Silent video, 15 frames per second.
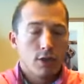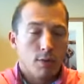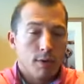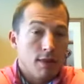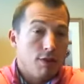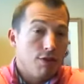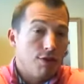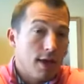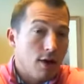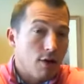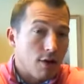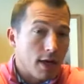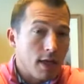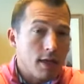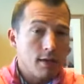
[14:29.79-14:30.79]
So in
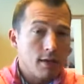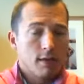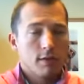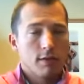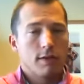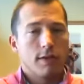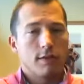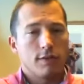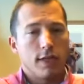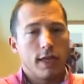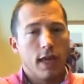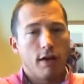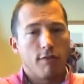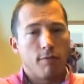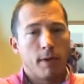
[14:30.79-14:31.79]
theory, the Tennessee
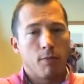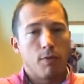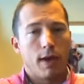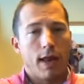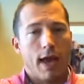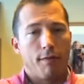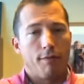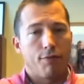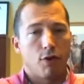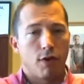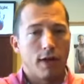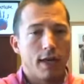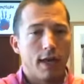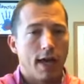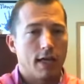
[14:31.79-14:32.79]
government would have
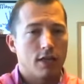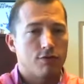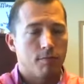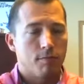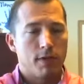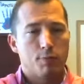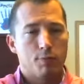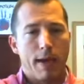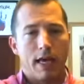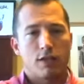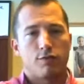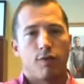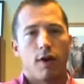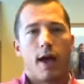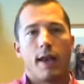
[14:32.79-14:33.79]
30 days from this
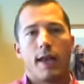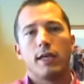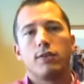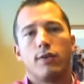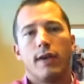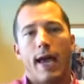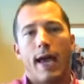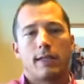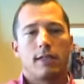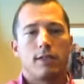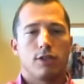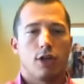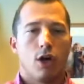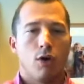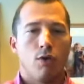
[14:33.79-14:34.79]
past Friday to enact
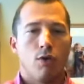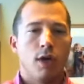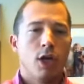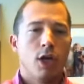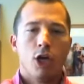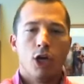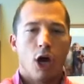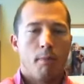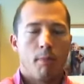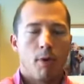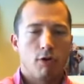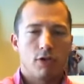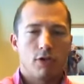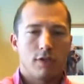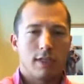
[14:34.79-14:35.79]
its own
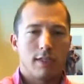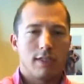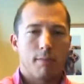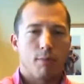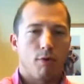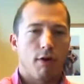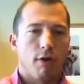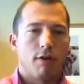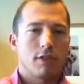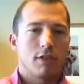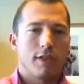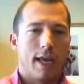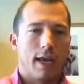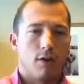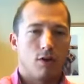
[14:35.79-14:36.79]
emergency temporary
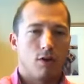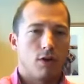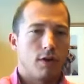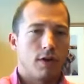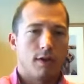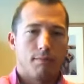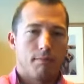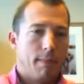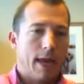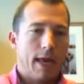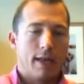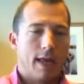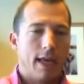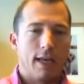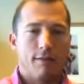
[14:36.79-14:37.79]
standard that
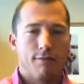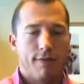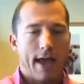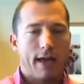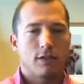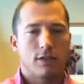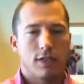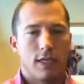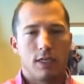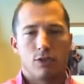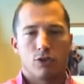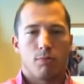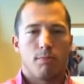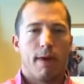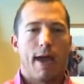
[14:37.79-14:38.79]
mandating
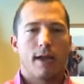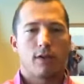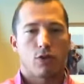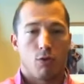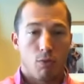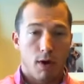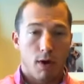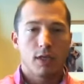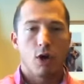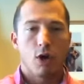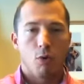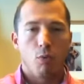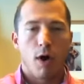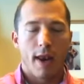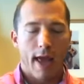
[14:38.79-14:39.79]
vaccines or masks or what, you know,
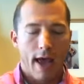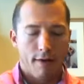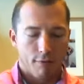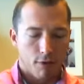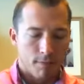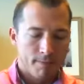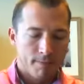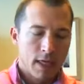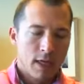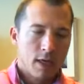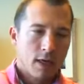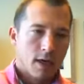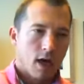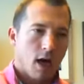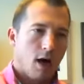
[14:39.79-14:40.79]
whatever,
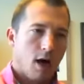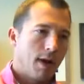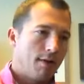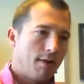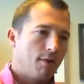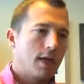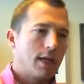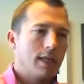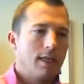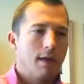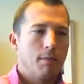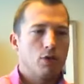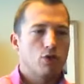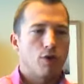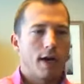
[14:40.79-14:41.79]
whatever it can
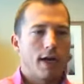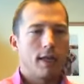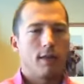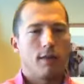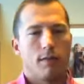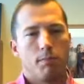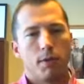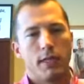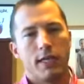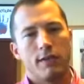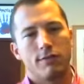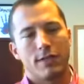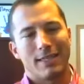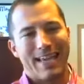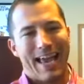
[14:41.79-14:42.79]
demonstrate it
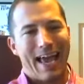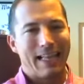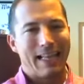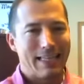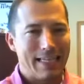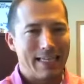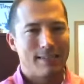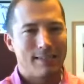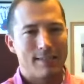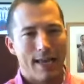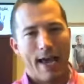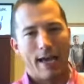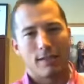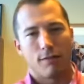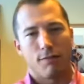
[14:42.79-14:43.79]
believes is at least
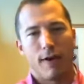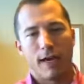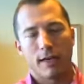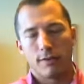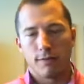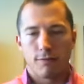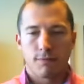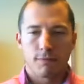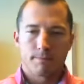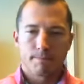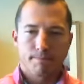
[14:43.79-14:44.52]
as effective.